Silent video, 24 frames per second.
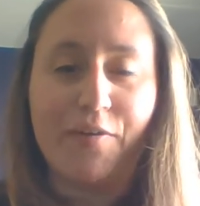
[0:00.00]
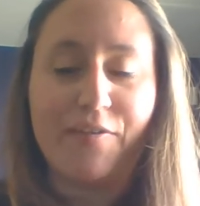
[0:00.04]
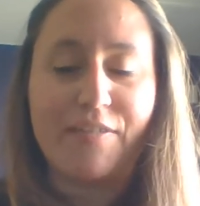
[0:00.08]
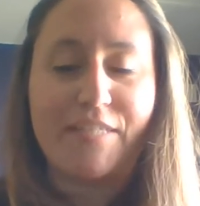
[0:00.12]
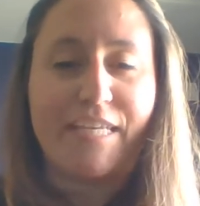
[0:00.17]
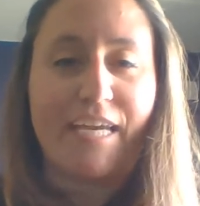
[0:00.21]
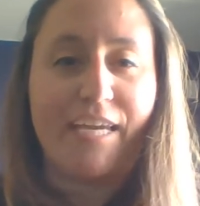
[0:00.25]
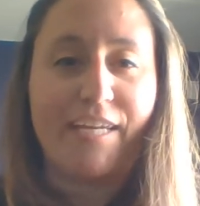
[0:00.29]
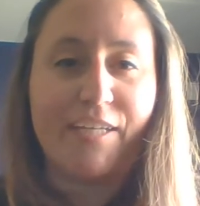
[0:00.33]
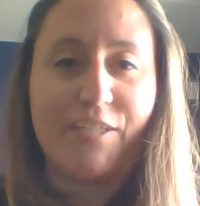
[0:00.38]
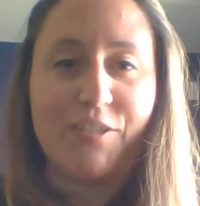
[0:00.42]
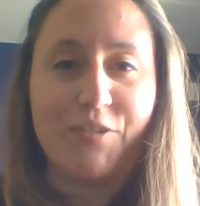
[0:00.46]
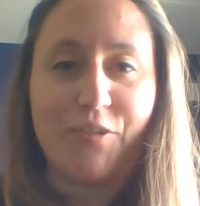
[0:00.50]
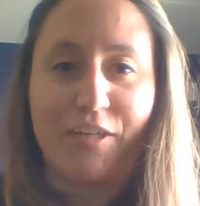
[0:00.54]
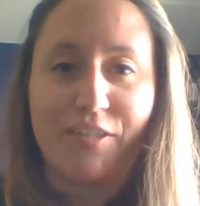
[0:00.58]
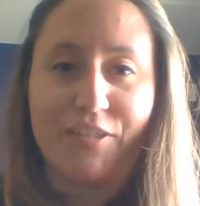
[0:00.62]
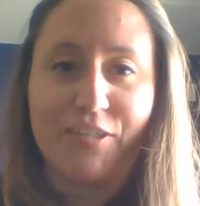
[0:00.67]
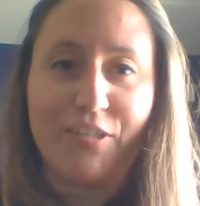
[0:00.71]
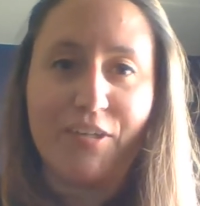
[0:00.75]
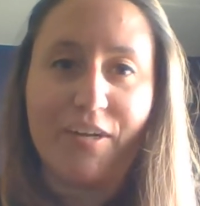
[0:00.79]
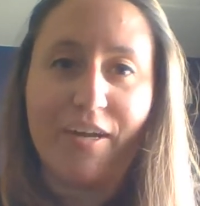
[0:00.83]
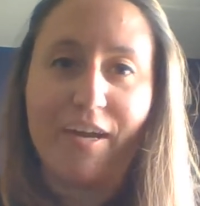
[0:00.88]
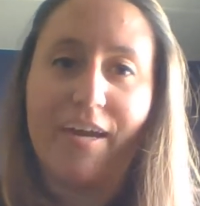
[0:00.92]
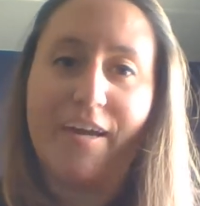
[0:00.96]
skating
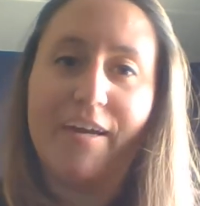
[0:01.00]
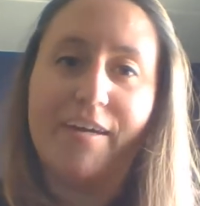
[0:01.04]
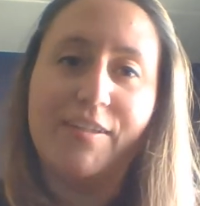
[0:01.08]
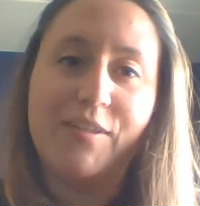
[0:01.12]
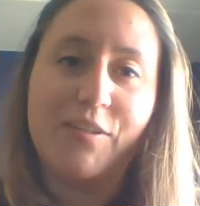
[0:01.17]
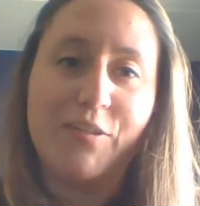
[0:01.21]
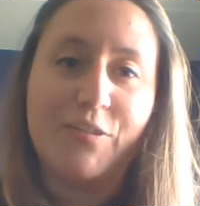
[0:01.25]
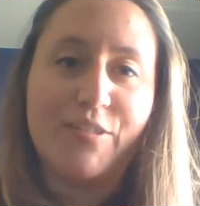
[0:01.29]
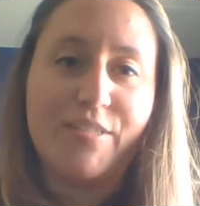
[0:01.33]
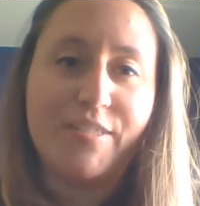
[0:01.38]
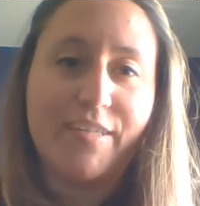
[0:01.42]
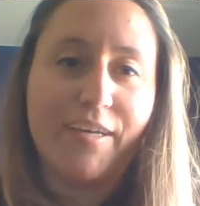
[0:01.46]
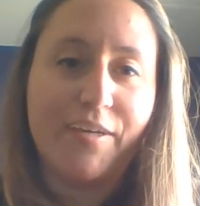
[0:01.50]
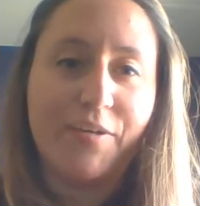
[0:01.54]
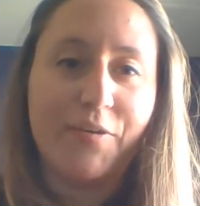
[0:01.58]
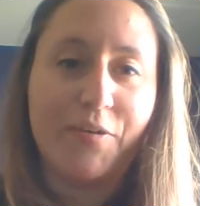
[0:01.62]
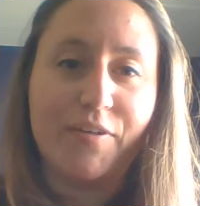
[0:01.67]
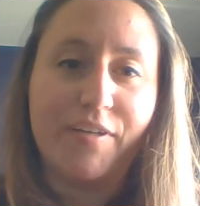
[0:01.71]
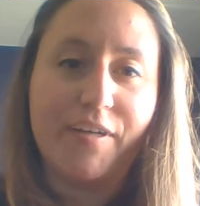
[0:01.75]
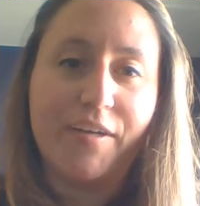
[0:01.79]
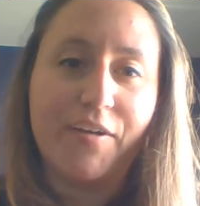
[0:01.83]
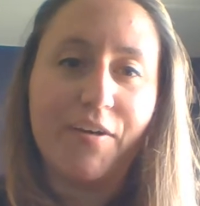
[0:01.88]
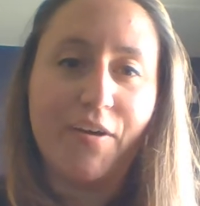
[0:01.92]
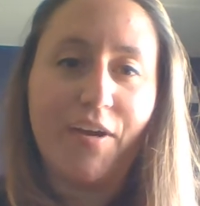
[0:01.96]
director and learn to skate
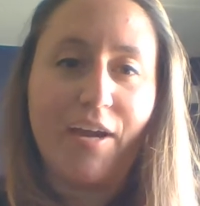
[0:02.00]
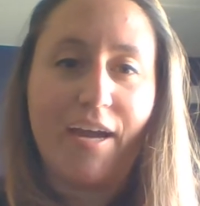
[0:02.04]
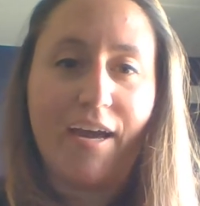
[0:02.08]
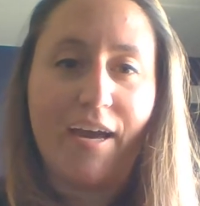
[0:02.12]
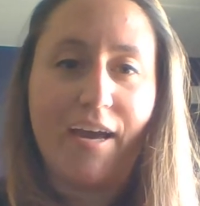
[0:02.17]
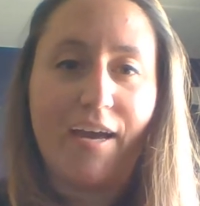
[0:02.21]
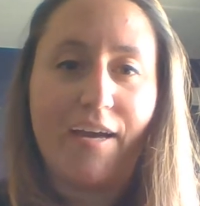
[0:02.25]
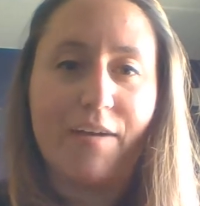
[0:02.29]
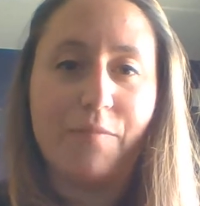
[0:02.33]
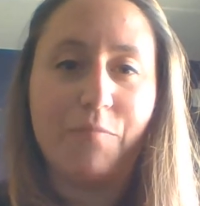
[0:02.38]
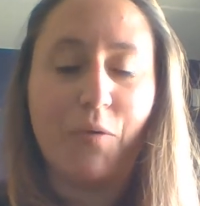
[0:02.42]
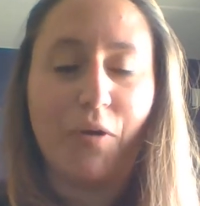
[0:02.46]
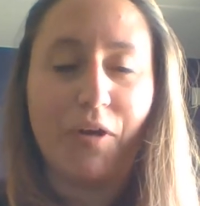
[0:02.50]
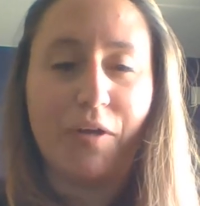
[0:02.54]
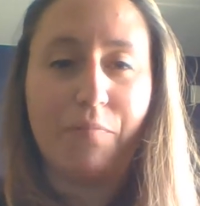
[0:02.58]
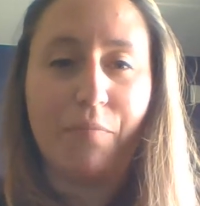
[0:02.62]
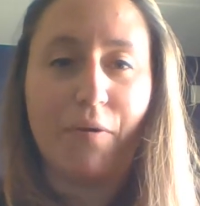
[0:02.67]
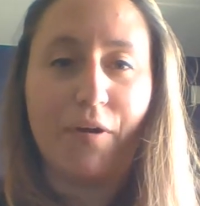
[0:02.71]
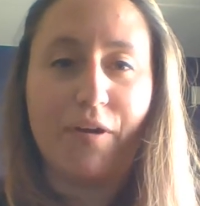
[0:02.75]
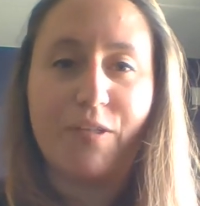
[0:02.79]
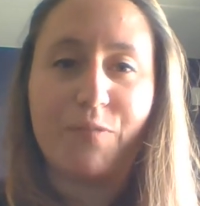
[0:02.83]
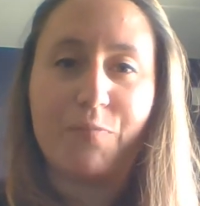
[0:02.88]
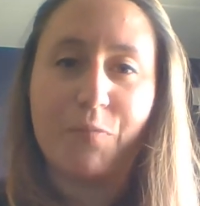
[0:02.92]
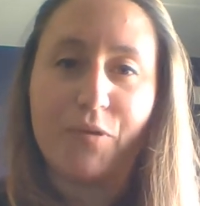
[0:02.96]
coordinator at Morgan
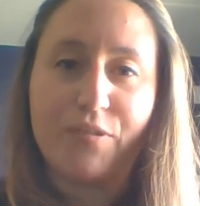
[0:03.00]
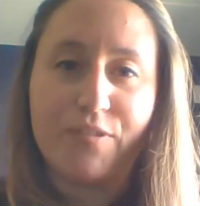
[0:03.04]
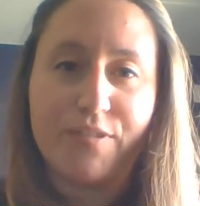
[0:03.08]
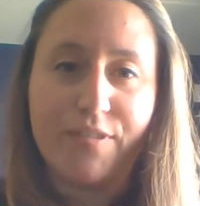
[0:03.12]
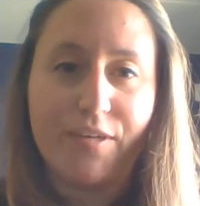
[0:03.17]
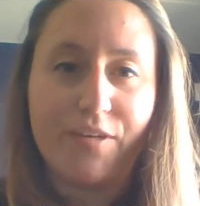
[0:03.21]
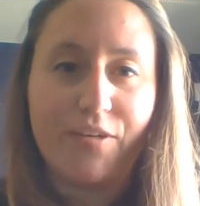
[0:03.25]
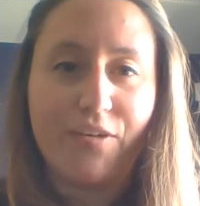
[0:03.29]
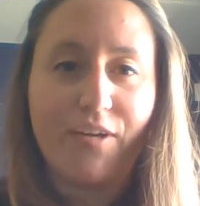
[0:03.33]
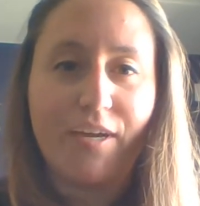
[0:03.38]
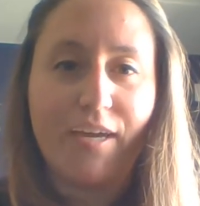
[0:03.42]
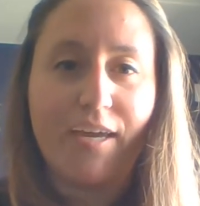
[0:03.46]
Park Sports Center,